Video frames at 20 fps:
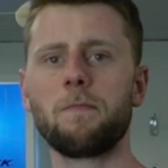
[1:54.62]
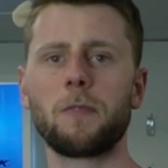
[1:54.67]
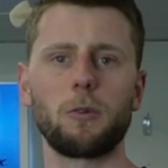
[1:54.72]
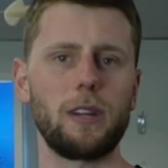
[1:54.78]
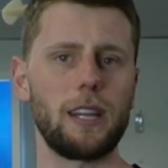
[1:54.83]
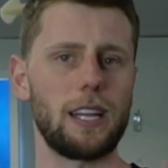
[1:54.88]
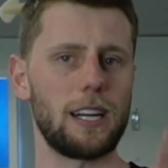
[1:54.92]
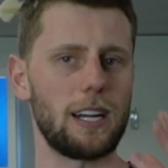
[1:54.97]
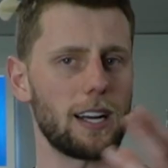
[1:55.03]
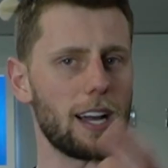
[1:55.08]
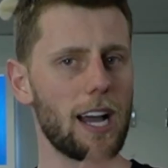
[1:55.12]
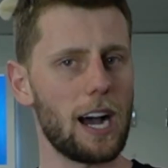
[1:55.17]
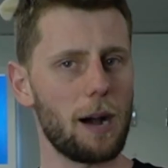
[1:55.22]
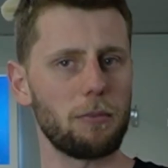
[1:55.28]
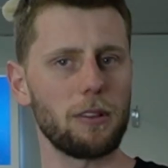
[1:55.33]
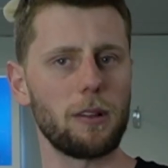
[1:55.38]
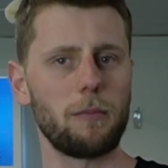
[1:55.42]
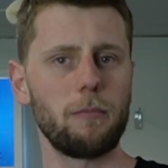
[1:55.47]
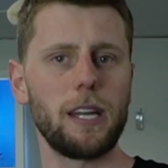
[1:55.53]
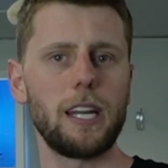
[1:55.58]
within a
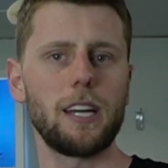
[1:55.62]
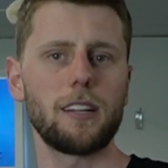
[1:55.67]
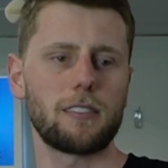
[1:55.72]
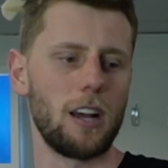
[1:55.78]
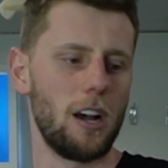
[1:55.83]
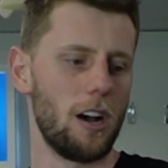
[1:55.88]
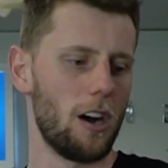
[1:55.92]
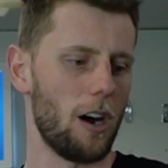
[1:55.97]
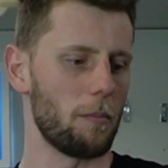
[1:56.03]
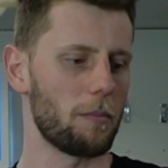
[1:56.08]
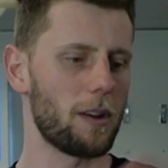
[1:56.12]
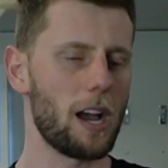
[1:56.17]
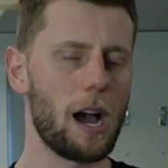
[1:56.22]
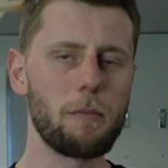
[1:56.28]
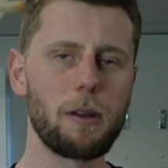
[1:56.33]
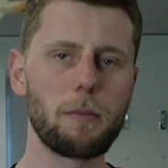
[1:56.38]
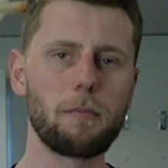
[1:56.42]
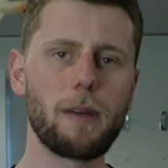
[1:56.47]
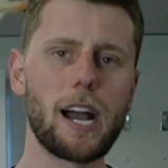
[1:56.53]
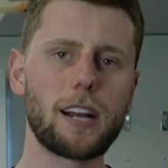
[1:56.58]
couple of minutes, I'm
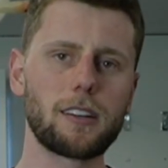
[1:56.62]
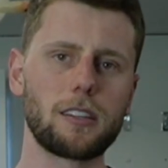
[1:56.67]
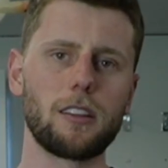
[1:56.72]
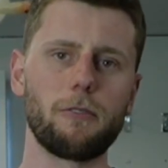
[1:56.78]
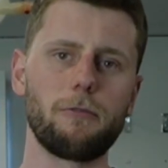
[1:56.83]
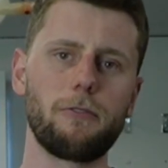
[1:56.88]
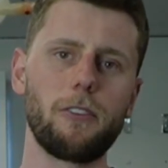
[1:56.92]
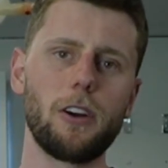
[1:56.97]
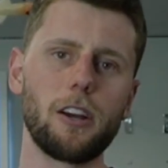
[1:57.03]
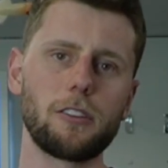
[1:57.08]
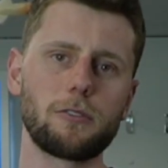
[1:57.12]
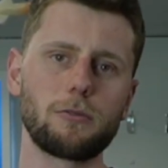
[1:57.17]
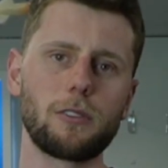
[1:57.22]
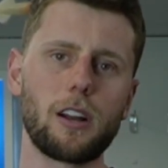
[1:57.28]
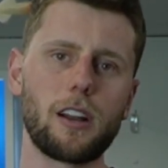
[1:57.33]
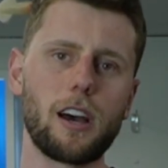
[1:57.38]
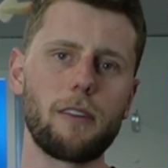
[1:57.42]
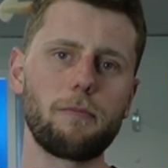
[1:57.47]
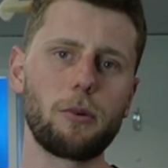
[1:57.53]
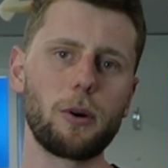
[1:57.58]
coming back to the first rod
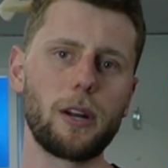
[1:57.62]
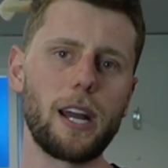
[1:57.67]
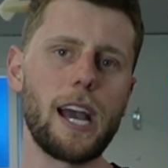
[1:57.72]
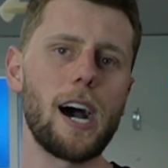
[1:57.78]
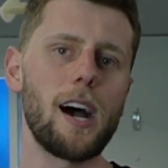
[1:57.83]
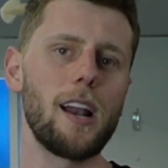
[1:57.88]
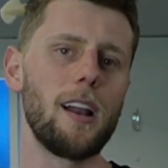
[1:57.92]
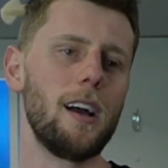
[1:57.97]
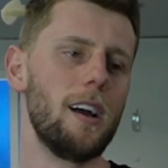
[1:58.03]
I put out.